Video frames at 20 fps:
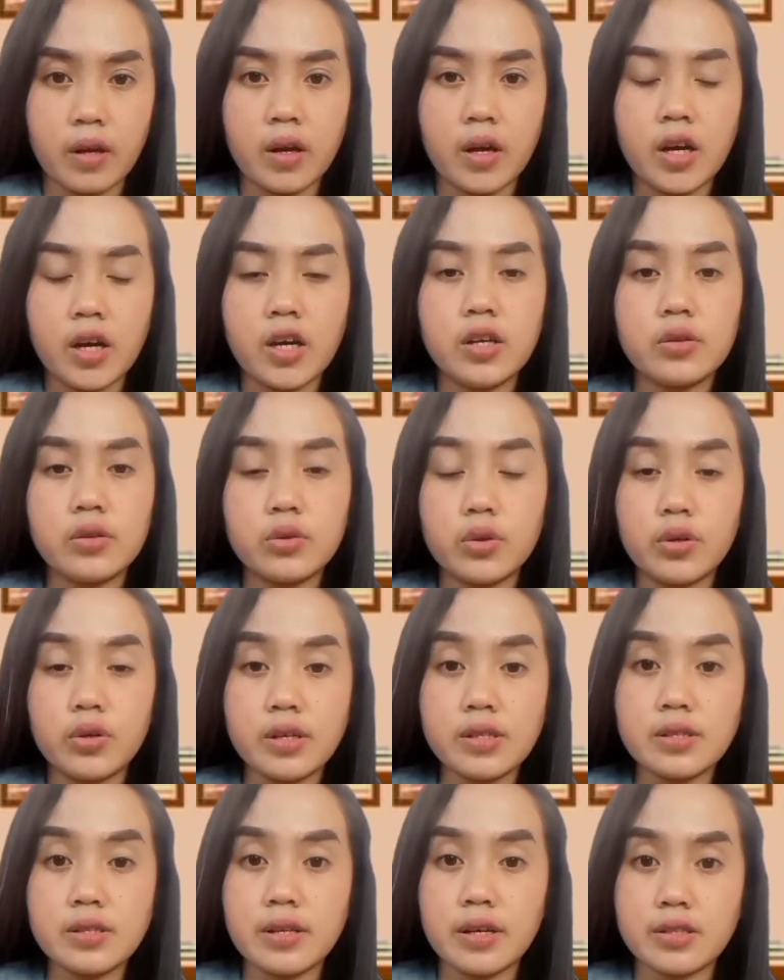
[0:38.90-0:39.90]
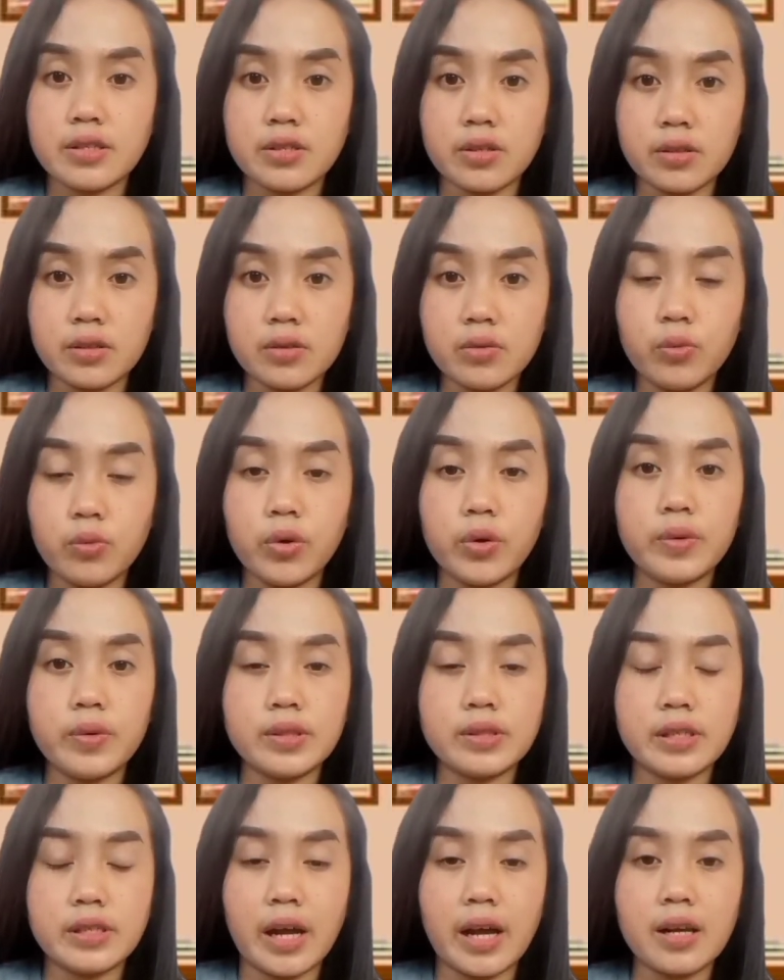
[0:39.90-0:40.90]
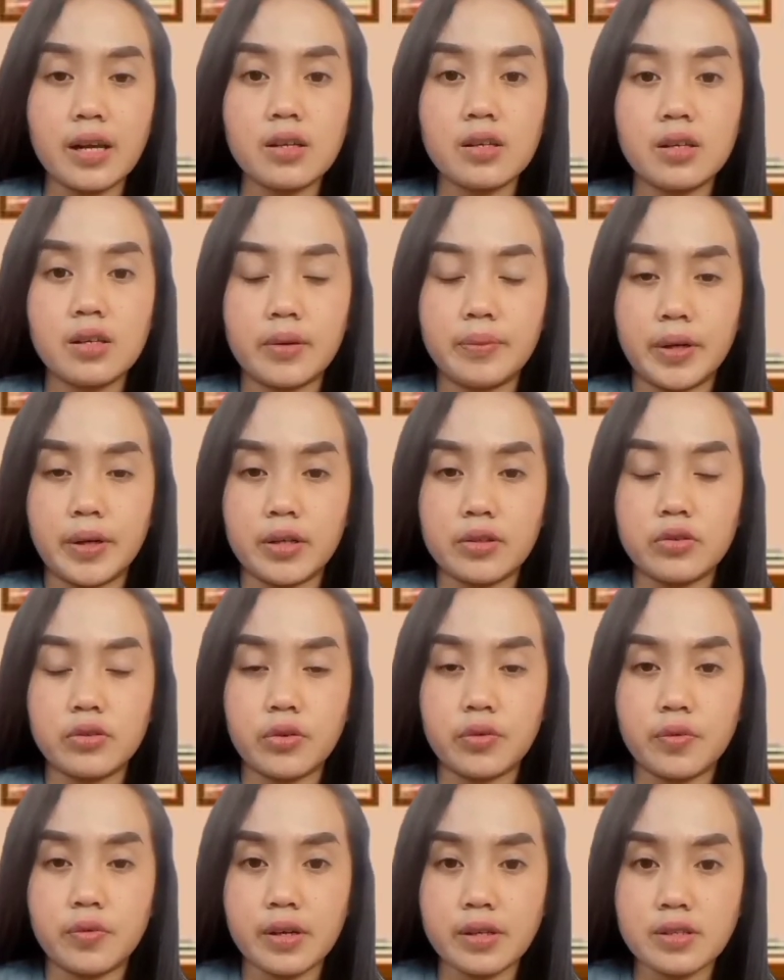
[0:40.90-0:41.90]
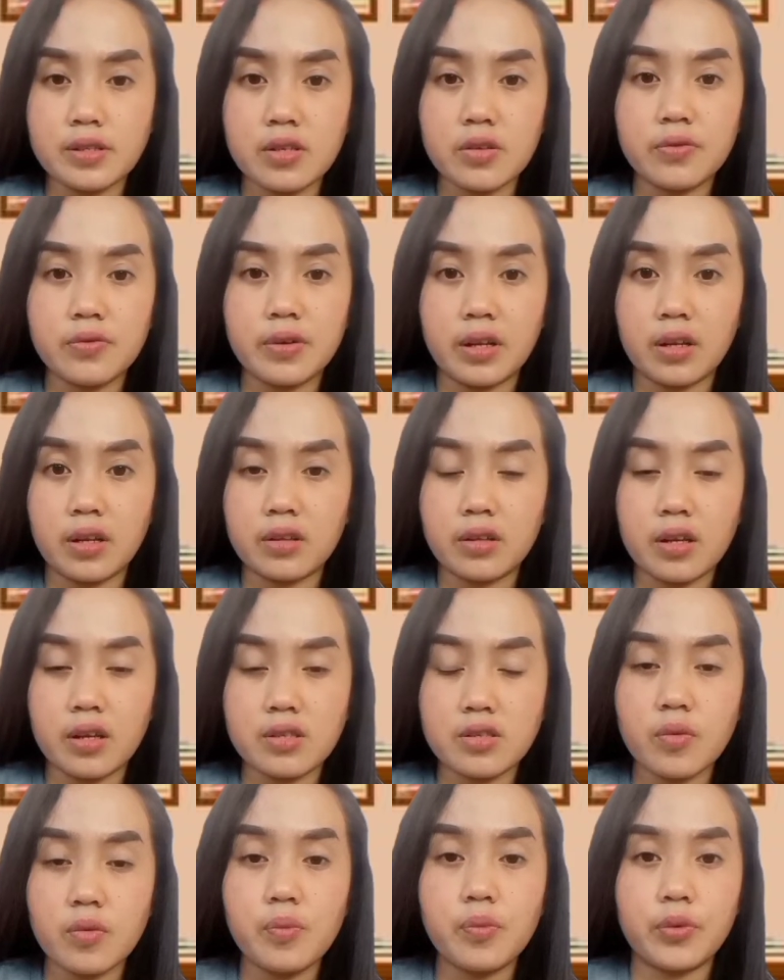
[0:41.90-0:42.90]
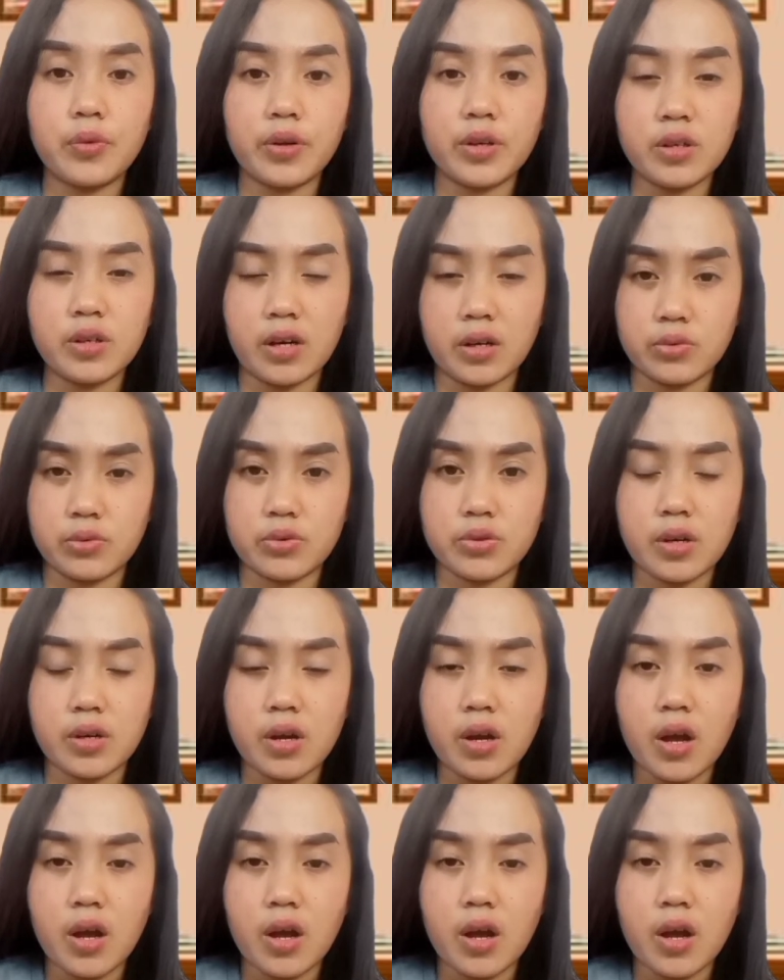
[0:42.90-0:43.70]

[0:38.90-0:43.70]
In today's lesson, we will tackle about reflexive and intensive pronouns.